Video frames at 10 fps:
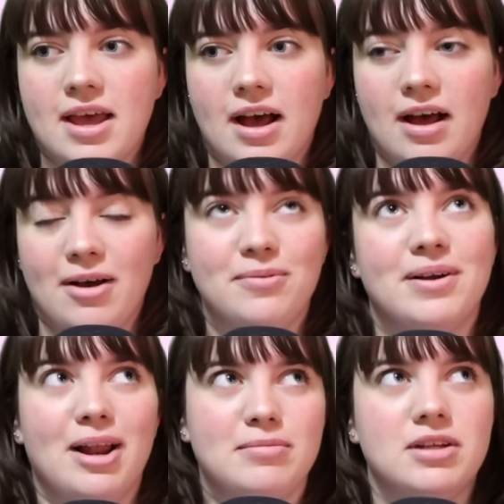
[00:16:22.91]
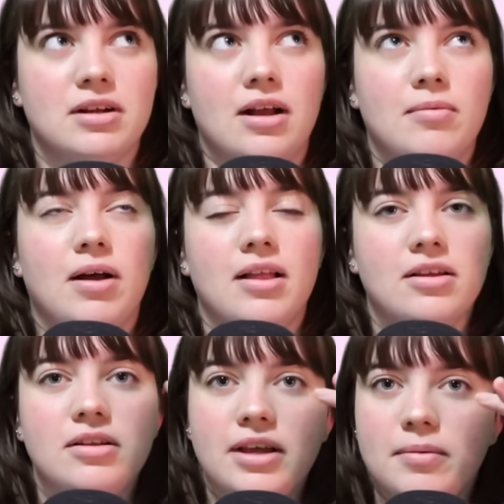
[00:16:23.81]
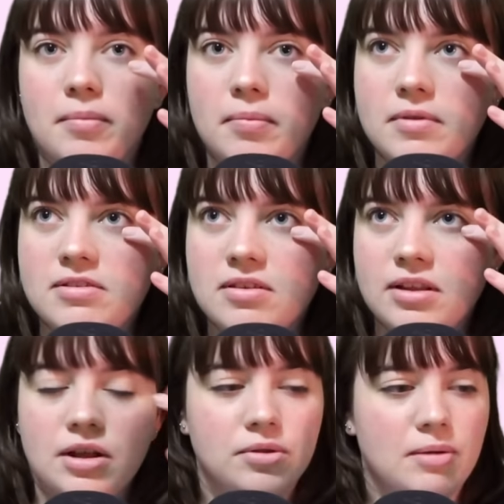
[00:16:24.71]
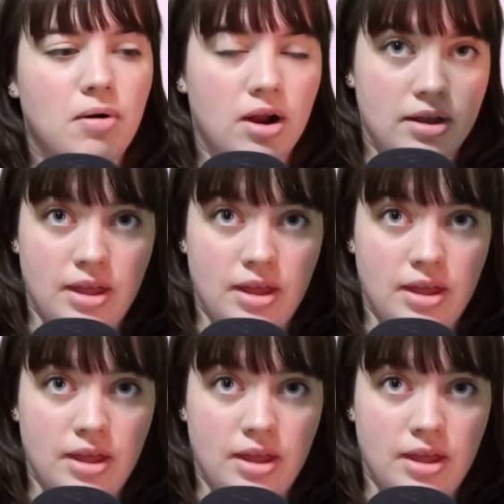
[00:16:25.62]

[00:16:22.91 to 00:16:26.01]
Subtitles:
oh my God, I'm tearing up. This is like the only part I